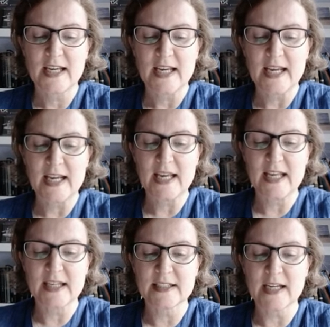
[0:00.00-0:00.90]

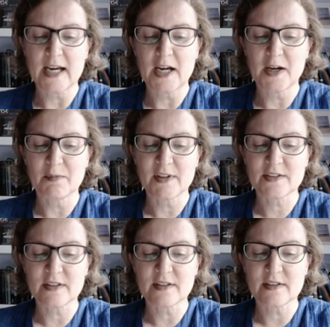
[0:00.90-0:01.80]
And
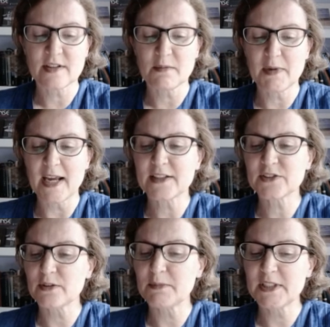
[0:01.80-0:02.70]
there's some
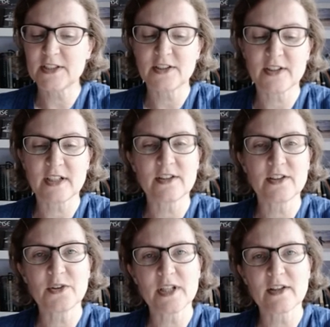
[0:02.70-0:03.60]
extra material
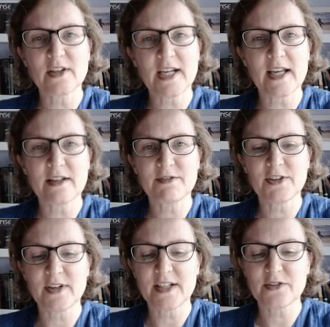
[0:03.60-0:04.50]
you can look at if
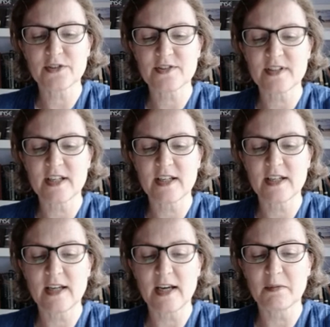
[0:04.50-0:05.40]
you're
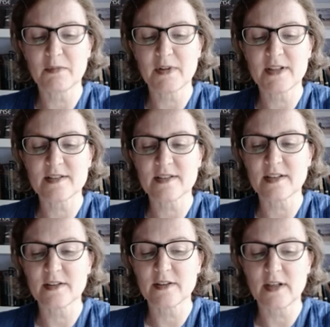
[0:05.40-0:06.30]
interested. This is
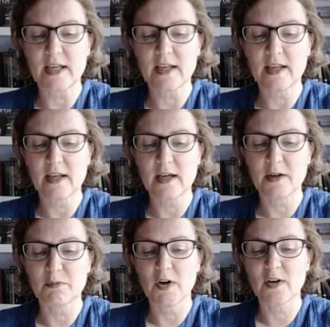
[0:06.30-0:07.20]
a
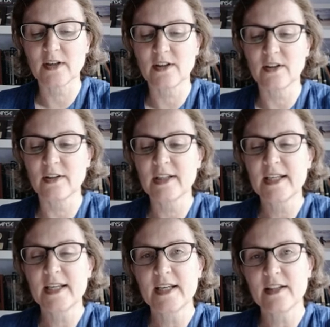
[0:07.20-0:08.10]
article
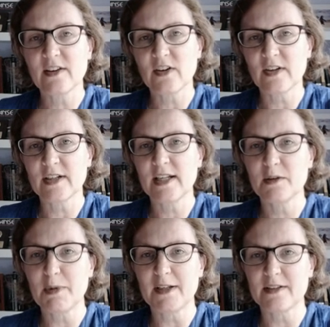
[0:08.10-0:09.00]
in The Guardian
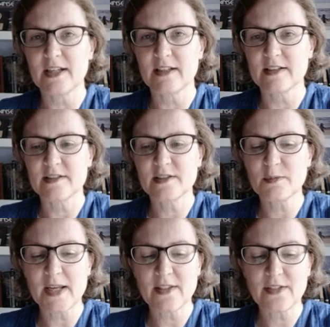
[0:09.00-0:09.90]
about Danez
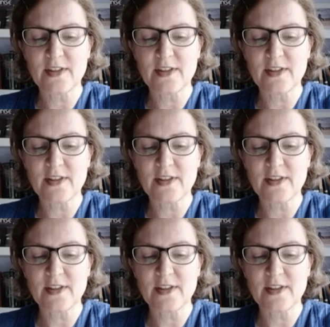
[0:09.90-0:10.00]
Smith.